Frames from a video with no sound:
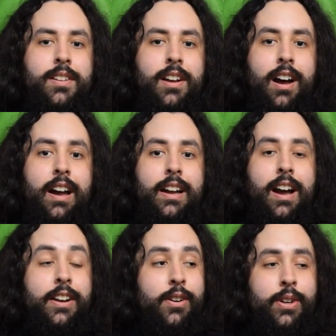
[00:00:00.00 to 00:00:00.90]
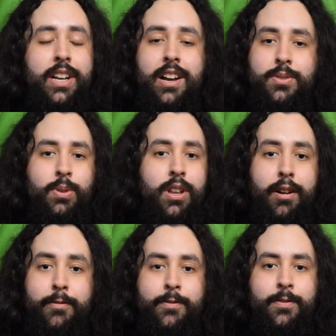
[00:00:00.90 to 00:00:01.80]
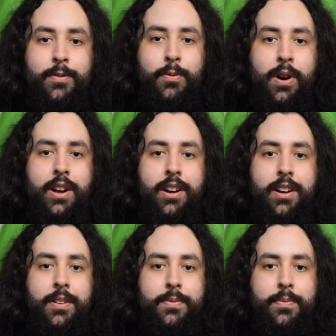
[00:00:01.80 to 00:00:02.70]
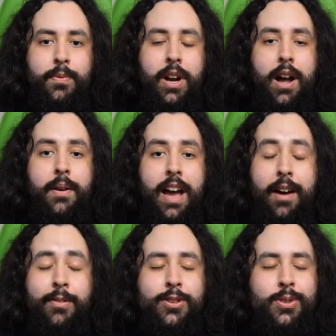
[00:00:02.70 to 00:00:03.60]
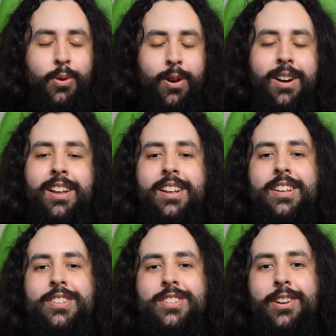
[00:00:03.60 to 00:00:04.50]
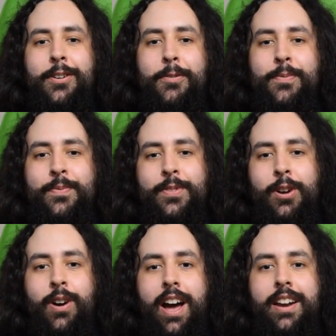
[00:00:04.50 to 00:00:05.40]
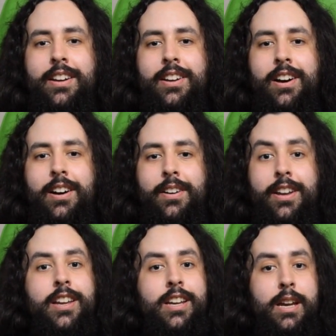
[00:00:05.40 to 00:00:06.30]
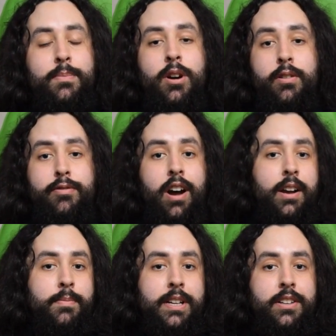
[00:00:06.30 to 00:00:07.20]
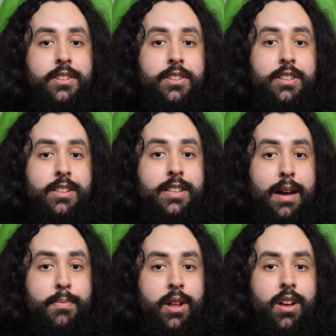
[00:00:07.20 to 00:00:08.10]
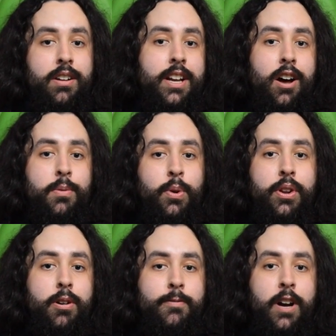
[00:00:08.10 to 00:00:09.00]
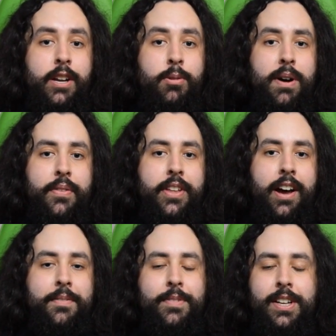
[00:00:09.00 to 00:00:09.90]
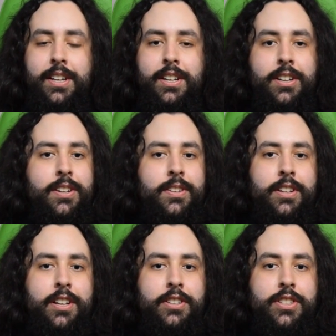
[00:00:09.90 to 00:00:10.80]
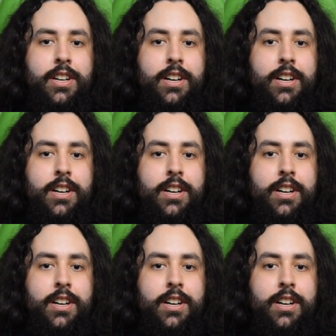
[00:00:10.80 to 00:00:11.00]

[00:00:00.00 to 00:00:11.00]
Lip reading: I know you guys will love what I have in store. So go ahead and keep notified, because that bell icon will notify you about that, because